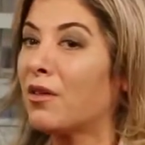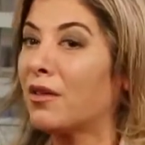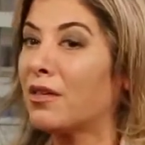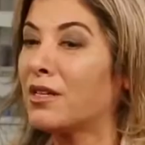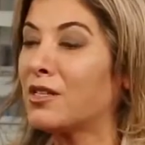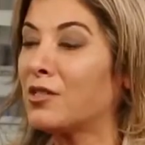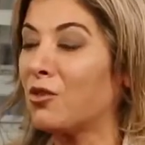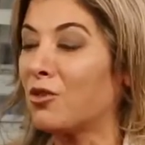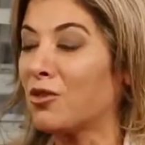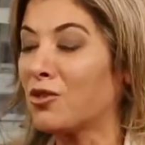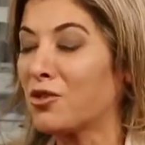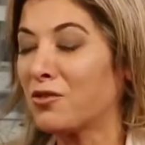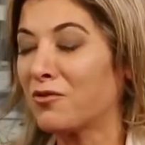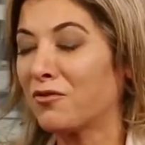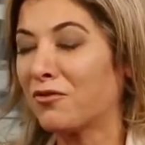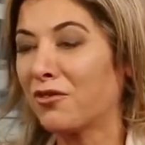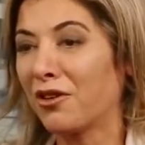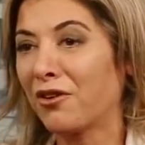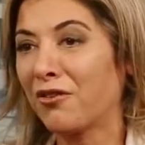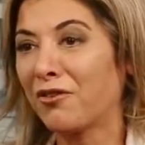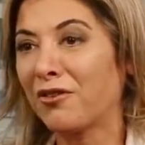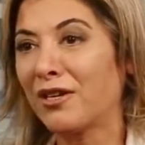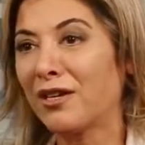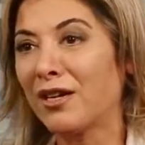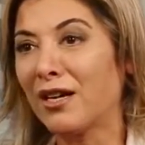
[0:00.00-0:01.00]
It's also
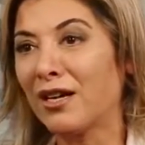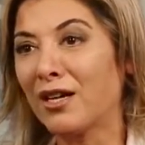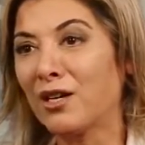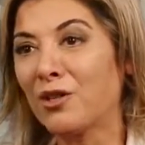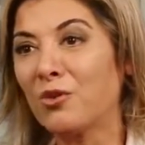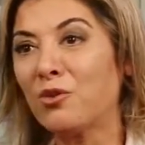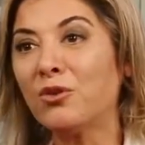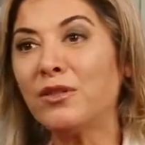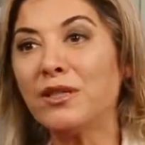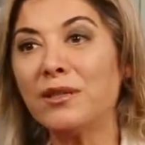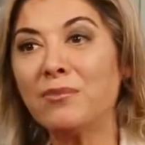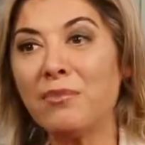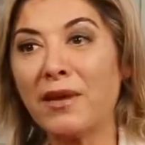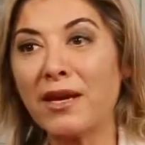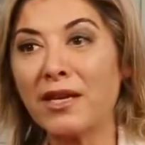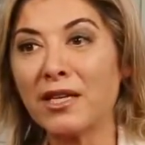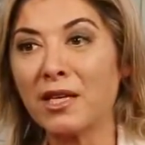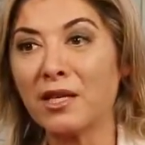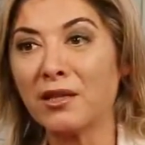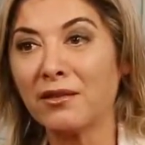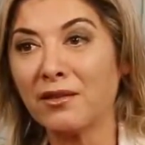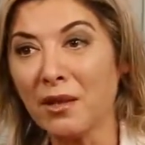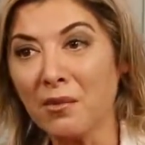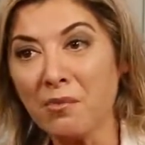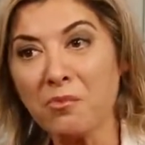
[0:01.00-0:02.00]
very good in
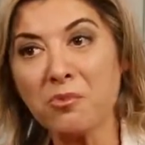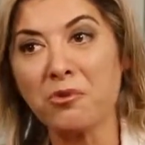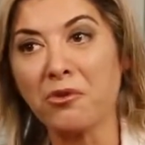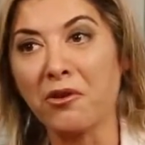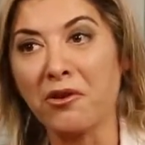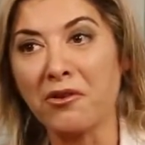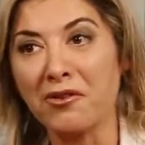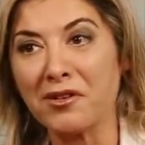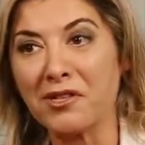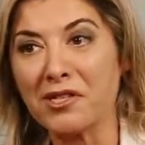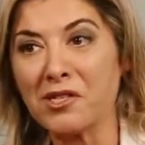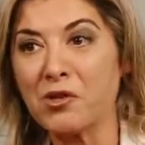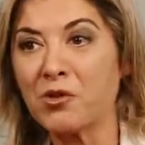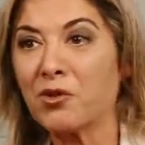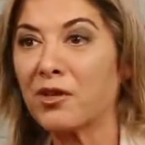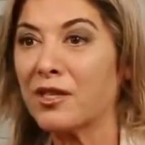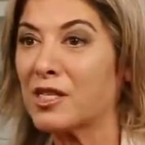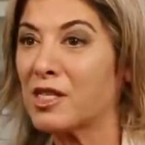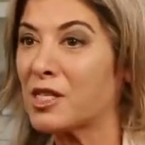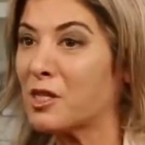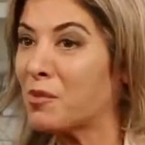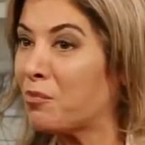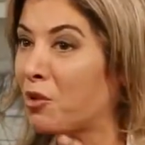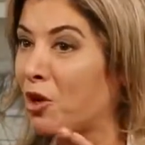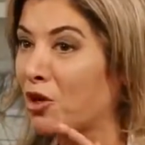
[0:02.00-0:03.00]
making temporaries. You
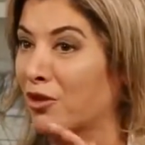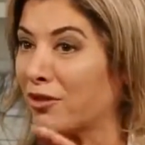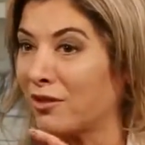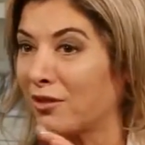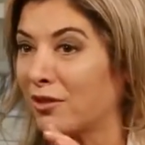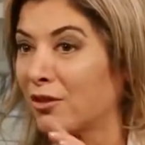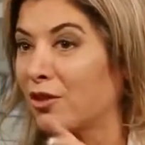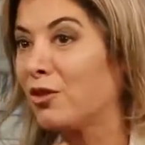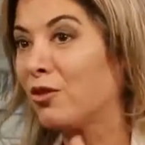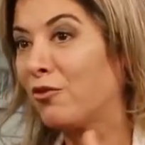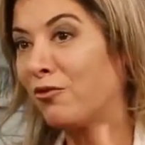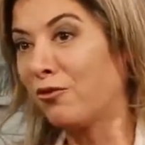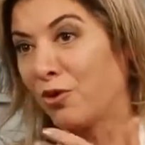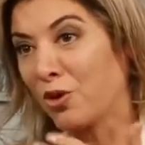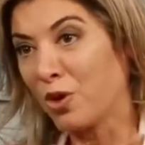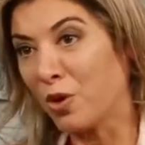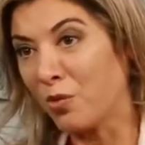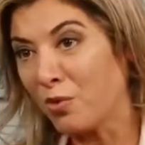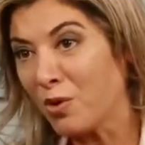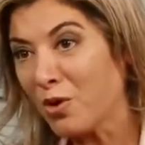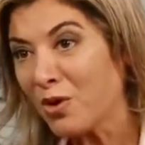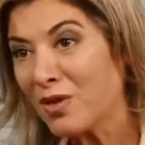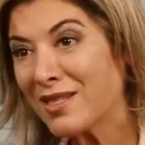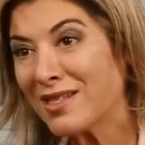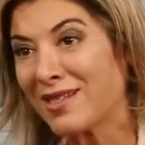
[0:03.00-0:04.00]
can spot, for your
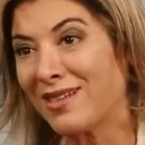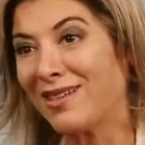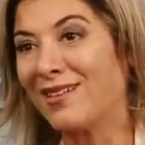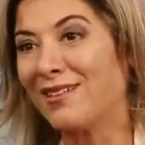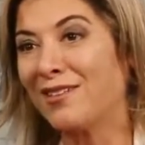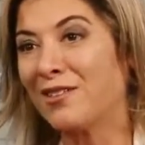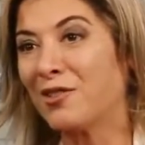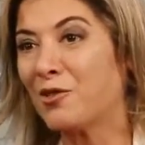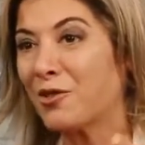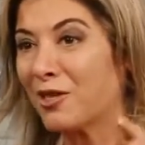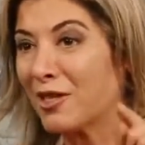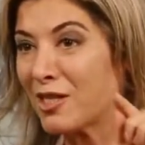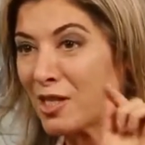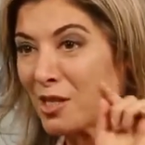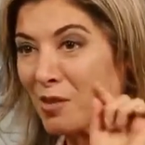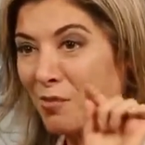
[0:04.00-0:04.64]
porcelain, you can